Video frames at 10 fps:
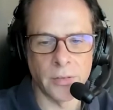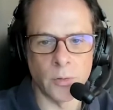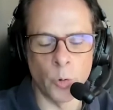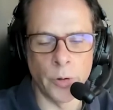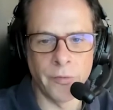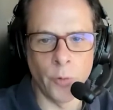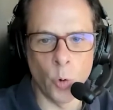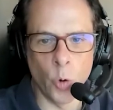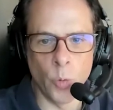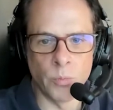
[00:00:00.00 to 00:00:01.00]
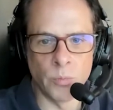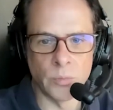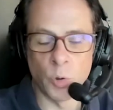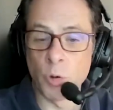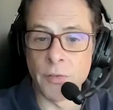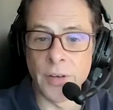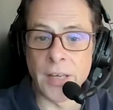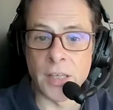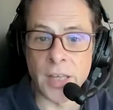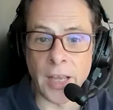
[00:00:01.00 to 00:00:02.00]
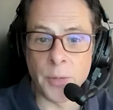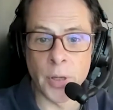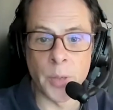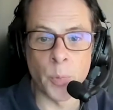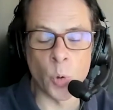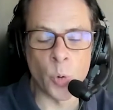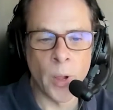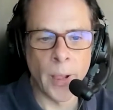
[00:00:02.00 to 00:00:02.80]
or inform or even entertain people.